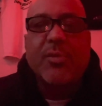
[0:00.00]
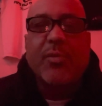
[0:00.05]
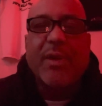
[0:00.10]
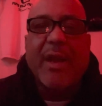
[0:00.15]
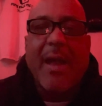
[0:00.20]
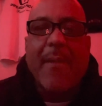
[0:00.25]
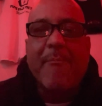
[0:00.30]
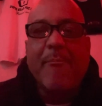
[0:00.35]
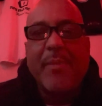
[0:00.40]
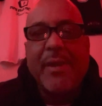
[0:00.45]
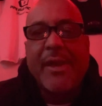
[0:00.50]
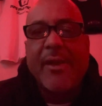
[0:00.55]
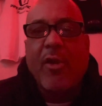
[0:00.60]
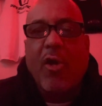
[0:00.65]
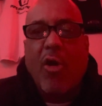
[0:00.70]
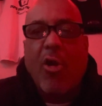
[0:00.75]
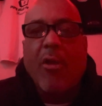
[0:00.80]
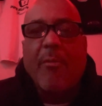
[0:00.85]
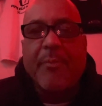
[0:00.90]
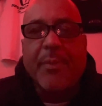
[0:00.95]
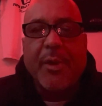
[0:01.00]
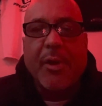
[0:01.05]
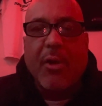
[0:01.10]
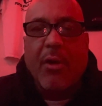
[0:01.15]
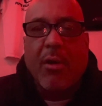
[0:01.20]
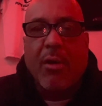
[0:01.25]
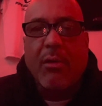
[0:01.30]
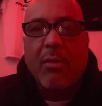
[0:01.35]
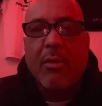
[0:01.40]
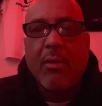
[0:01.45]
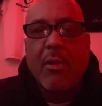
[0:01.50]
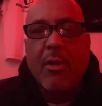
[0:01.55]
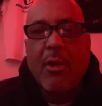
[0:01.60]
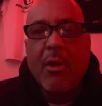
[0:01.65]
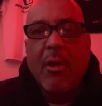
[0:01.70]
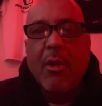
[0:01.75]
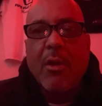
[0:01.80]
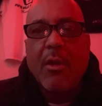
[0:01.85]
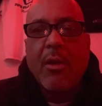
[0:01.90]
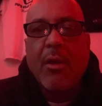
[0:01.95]
what I've been harping on
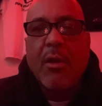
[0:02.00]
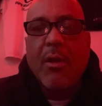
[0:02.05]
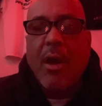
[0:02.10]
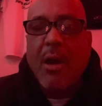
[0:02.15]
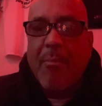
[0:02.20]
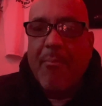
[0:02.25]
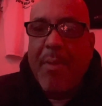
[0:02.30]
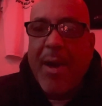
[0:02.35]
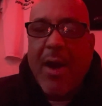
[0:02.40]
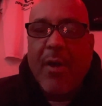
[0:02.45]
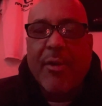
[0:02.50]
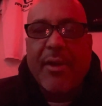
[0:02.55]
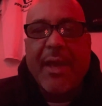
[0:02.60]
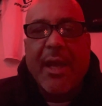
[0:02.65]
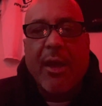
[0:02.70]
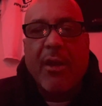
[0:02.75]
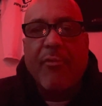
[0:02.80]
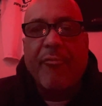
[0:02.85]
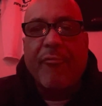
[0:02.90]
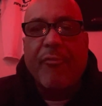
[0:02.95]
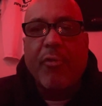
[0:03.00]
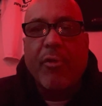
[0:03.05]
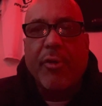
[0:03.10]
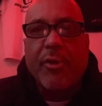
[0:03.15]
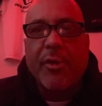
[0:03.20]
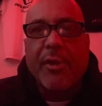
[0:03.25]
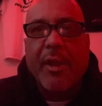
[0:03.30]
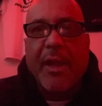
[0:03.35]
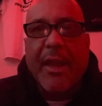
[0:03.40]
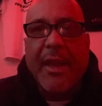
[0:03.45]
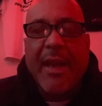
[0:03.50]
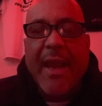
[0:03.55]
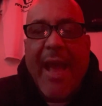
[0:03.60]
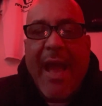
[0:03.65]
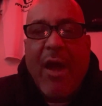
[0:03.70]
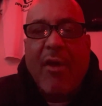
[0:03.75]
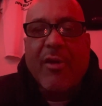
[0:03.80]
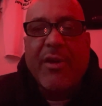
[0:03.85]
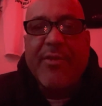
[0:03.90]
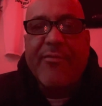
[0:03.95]
about California and
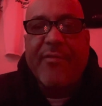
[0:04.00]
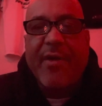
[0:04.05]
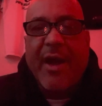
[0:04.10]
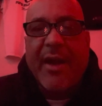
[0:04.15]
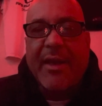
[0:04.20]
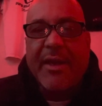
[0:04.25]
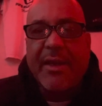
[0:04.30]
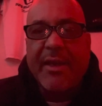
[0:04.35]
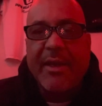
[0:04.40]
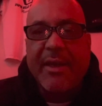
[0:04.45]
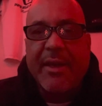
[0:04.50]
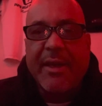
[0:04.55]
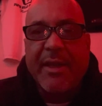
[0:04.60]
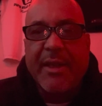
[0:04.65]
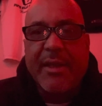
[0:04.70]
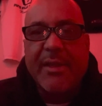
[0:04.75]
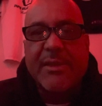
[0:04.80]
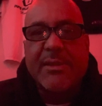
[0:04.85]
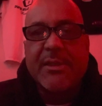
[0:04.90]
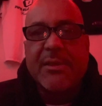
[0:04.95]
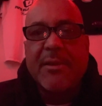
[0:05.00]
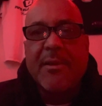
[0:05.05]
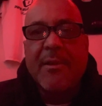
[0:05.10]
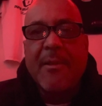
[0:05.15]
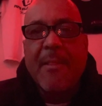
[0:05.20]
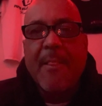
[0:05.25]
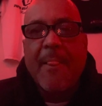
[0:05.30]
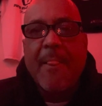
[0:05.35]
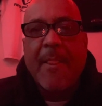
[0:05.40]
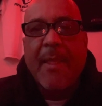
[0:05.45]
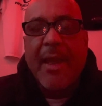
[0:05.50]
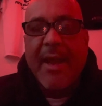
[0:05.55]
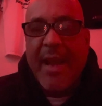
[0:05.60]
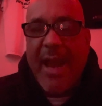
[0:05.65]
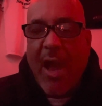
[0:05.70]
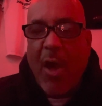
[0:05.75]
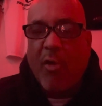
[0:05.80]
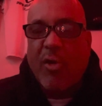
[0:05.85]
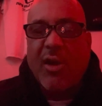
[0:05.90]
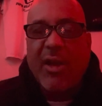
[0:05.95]
how divided it is and
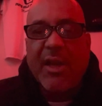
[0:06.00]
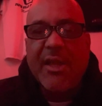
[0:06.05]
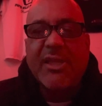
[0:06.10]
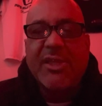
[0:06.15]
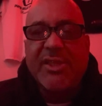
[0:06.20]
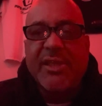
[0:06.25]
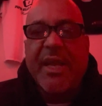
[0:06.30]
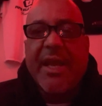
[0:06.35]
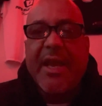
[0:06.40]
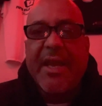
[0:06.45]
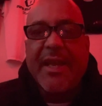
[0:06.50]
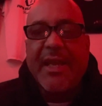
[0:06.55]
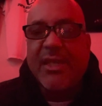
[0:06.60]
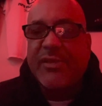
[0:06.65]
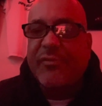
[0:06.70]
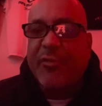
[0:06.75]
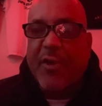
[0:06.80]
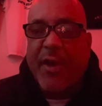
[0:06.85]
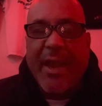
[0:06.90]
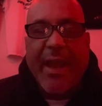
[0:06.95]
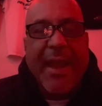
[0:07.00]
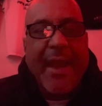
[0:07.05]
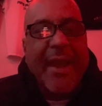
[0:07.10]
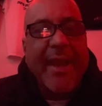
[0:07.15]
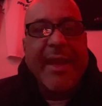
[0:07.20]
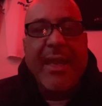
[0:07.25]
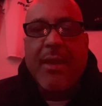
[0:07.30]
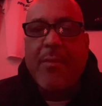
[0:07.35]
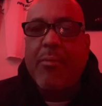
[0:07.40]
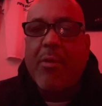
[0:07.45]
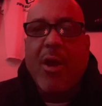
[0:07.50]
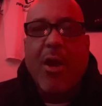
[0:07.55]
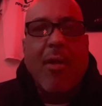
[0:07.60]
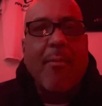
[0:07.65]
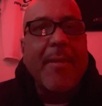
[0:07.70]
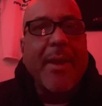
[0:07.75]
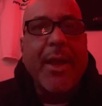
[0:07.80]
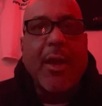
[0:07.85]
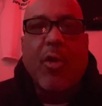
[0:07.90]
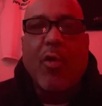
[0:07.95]
how cliche it is for any brown
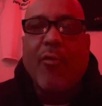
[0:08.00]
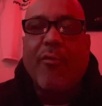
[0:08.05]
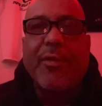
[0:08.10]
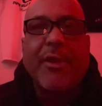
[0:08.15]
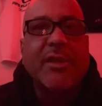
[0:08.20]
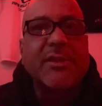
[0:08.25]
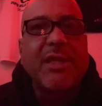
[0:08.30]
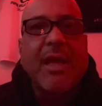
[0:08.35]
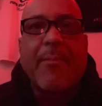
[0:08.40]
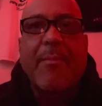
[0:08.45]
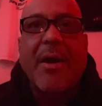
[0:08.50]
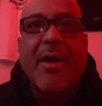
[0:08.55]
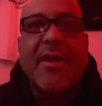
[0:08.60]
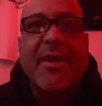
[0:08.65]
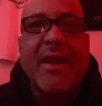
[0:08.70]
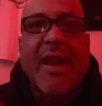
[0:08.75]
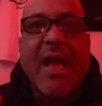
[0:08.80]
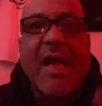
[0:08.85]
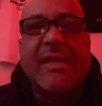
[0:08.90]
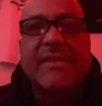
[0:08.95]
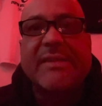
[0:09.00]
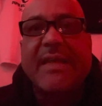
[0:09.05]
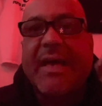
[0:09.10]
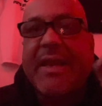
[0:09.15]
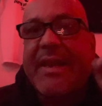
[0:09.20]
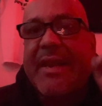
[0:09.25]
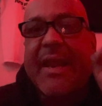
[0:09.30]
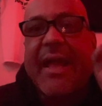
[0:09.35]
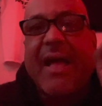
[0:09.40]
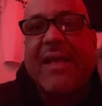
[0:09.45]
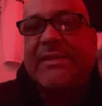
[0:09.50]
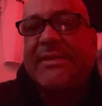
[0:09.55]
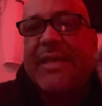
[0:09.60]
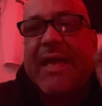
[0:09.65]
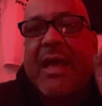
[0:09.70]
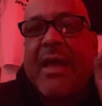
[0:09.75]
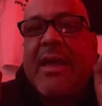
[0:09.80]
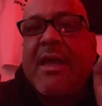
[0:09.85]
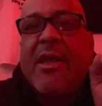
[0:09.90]
man over there talking about Raza,